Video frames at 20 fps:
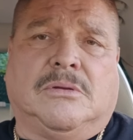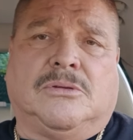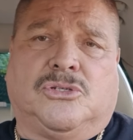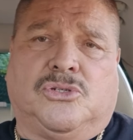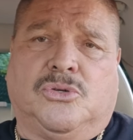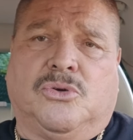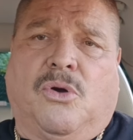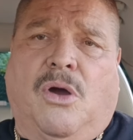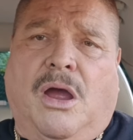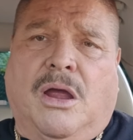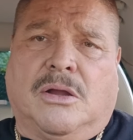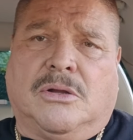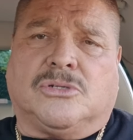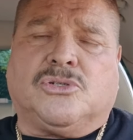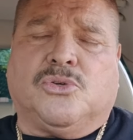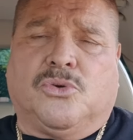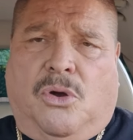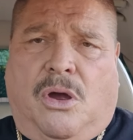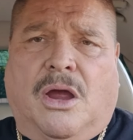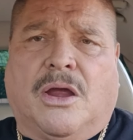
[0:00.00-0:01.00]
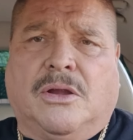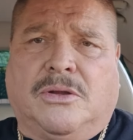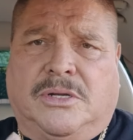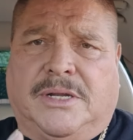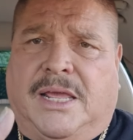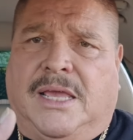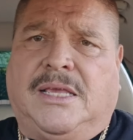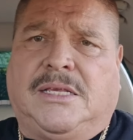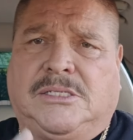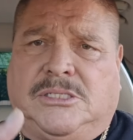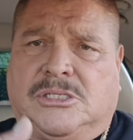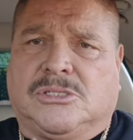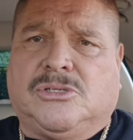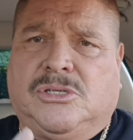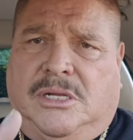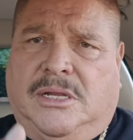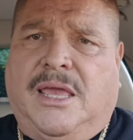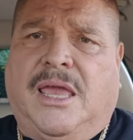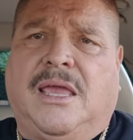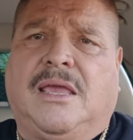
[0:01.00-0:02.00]
to our to our days
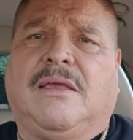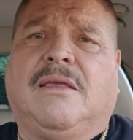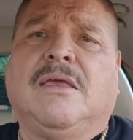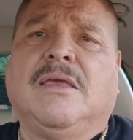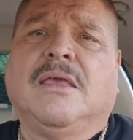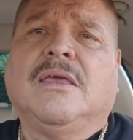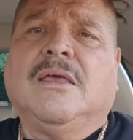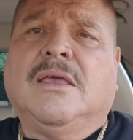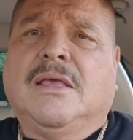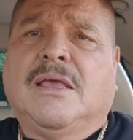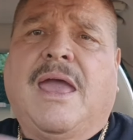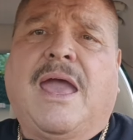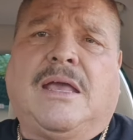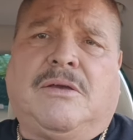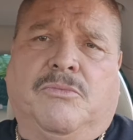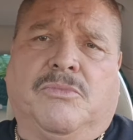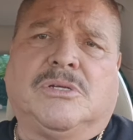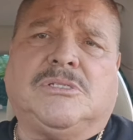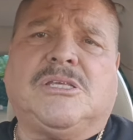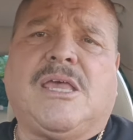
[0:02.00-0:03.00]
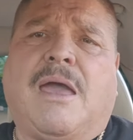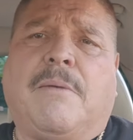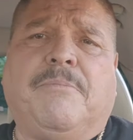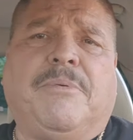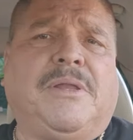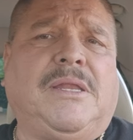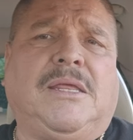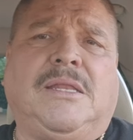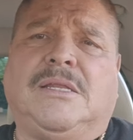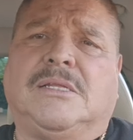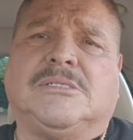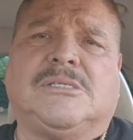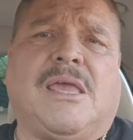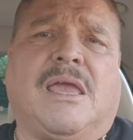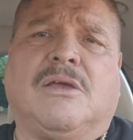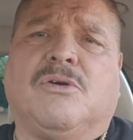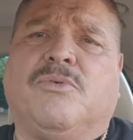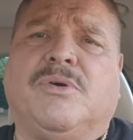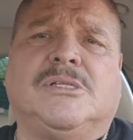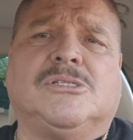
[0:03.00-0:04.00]
today, what's happening?
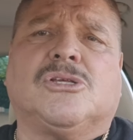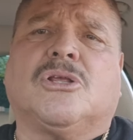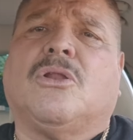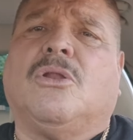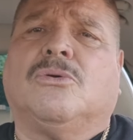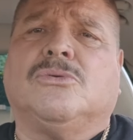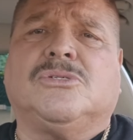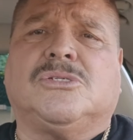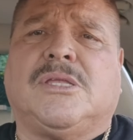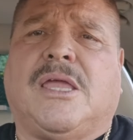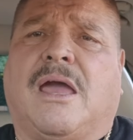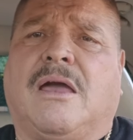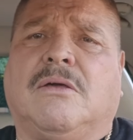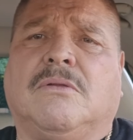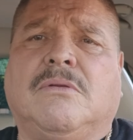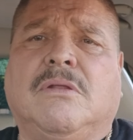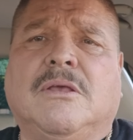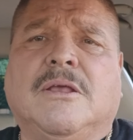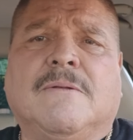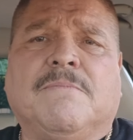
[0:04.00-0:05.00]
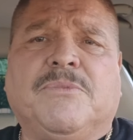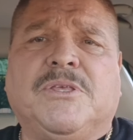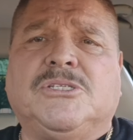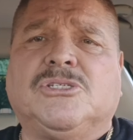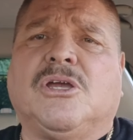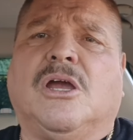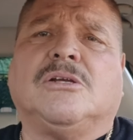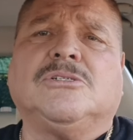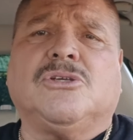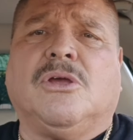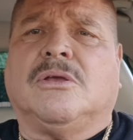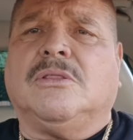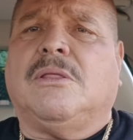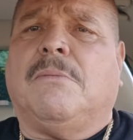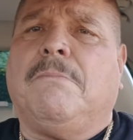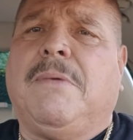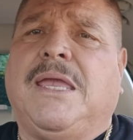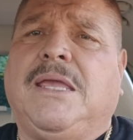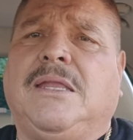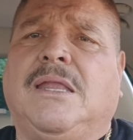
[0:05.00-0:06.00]
San quinn's closed down. These guys are on
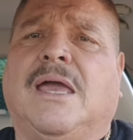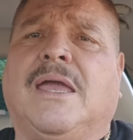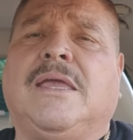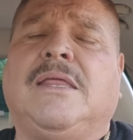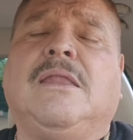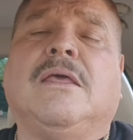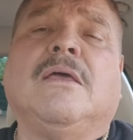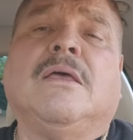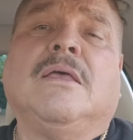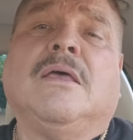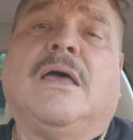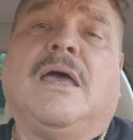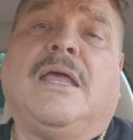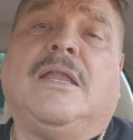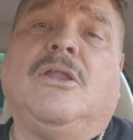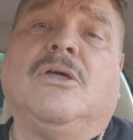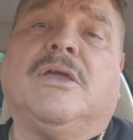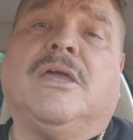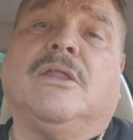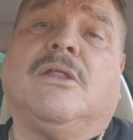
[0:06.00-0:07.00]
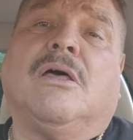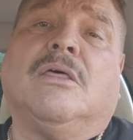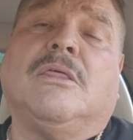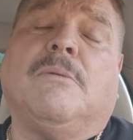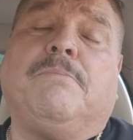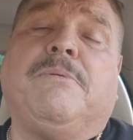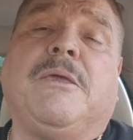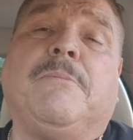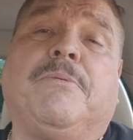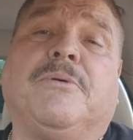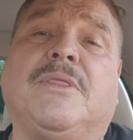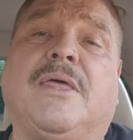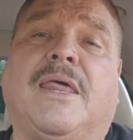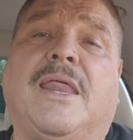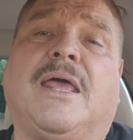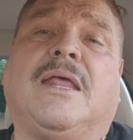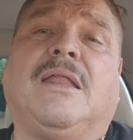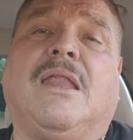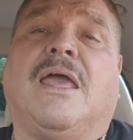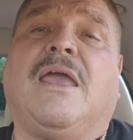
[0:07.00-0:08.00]
the main line, and look at all the people that
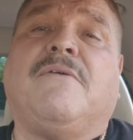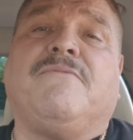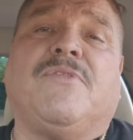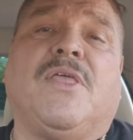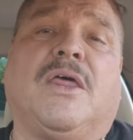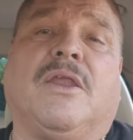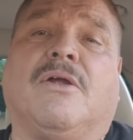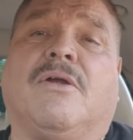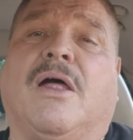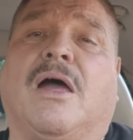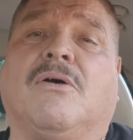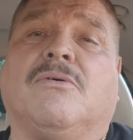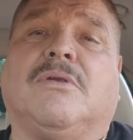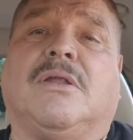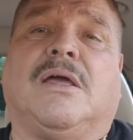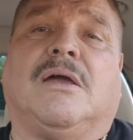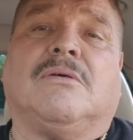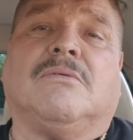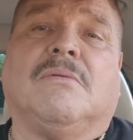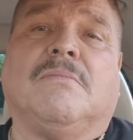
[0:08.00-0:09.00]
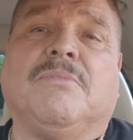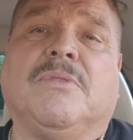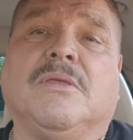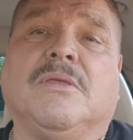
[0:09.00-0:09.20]
had life that are out now,